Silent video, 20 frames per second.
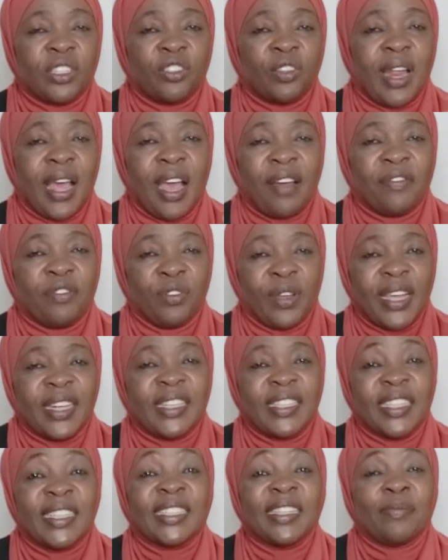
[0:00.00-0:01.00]
You don't have to get
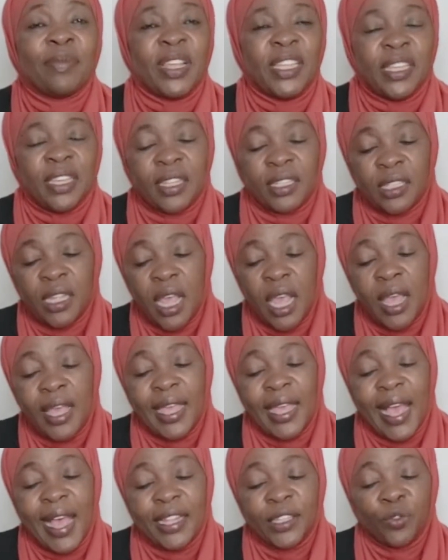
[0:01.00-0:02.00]
these images.
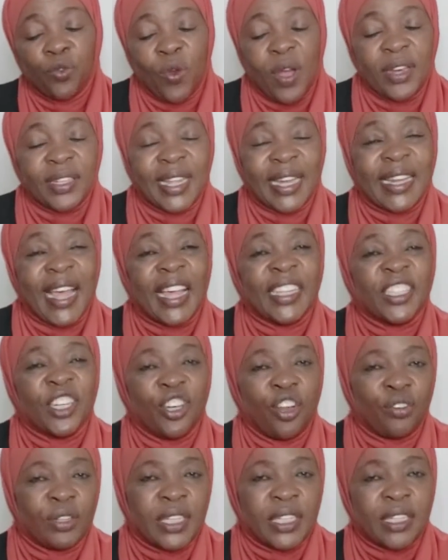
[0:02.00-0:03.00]
He has one that has
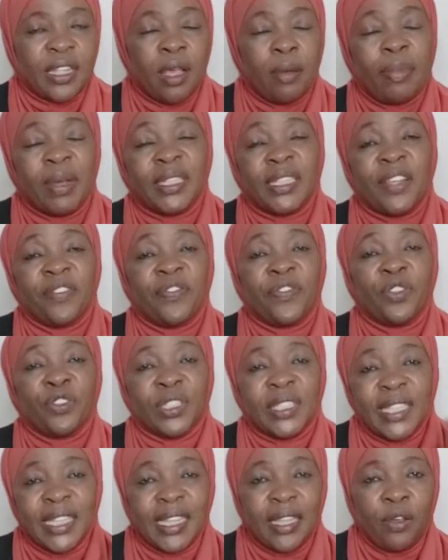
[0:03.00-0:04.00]
notes. But if you
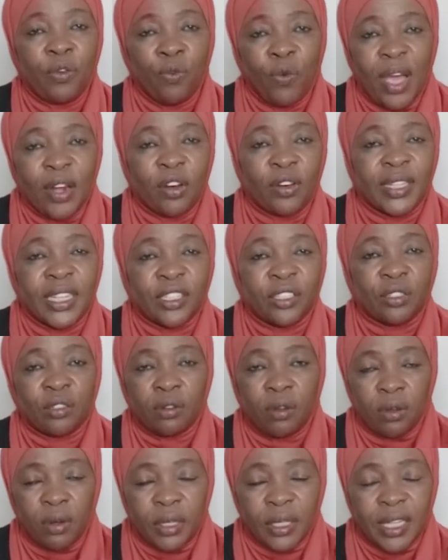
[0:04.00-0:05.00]
see one on
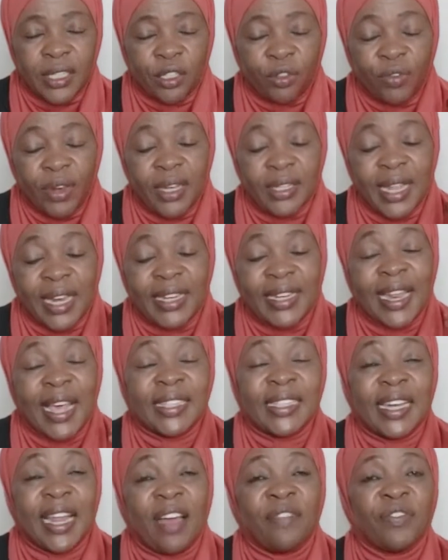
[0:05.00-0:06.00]
the screen that
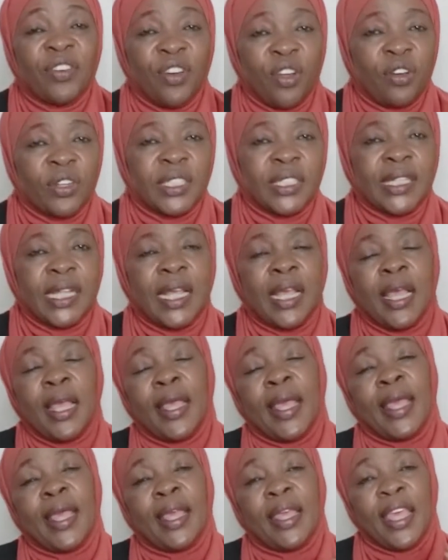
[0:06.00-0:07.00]
doesn't have notes,
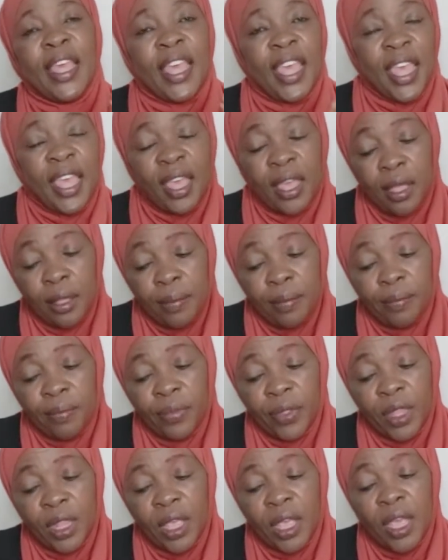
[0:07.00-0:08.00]
E
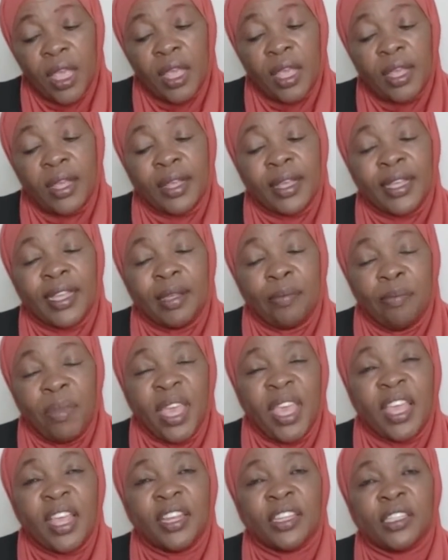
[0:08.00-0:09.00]

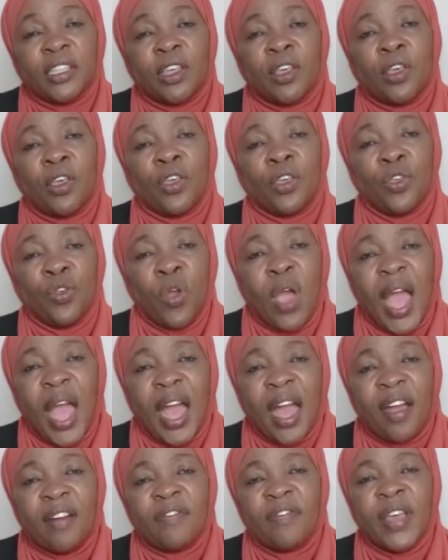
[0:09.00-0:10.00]
means you
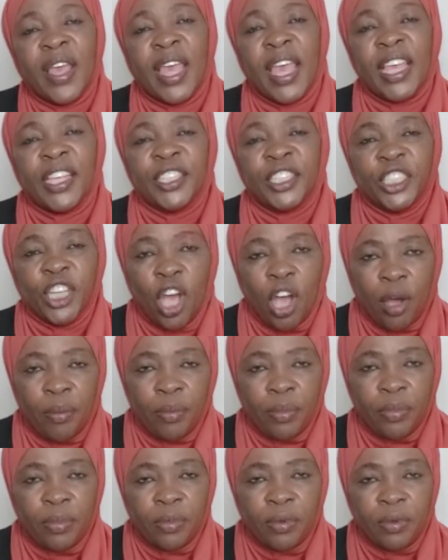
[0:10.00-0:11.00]
have a job.
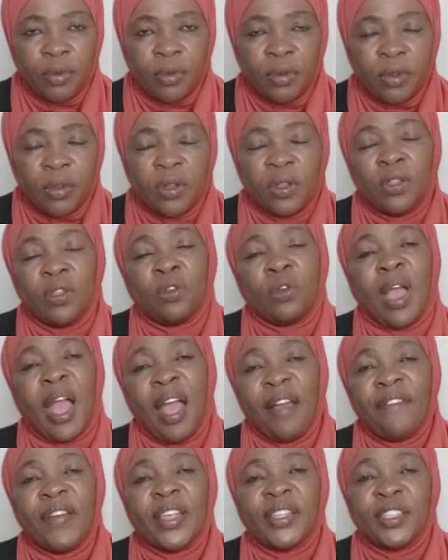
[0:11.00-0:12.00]
You
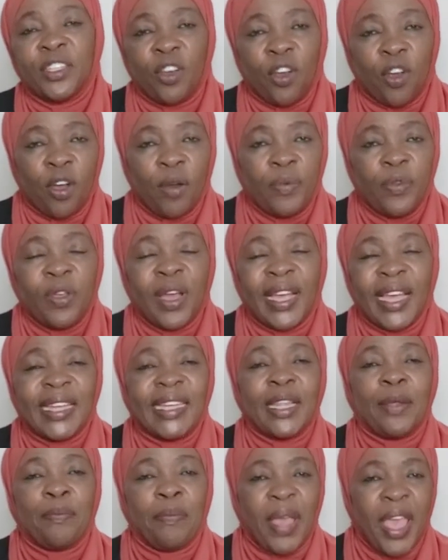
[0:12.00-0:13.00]
have a job, you're
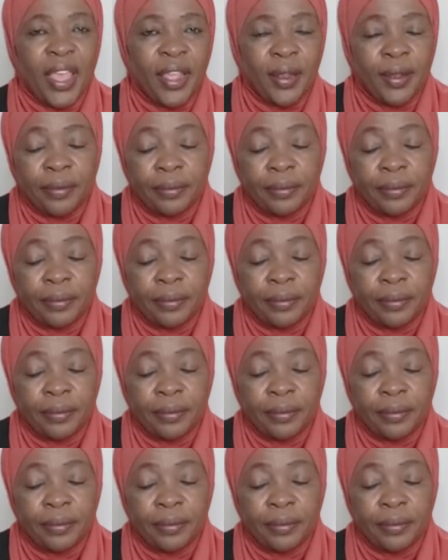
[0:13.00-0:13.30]
getting paid.